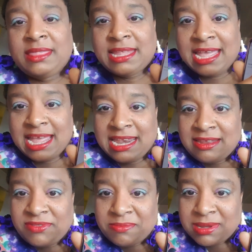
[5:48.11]
The
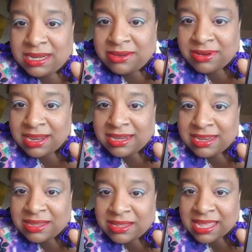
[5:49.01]
end of the money right
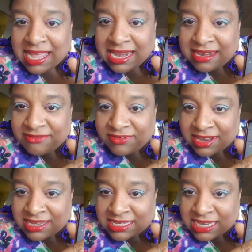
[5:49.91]
there. End of
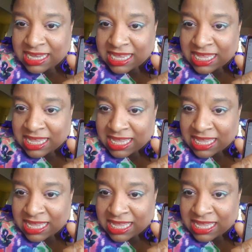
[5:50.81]
it. See?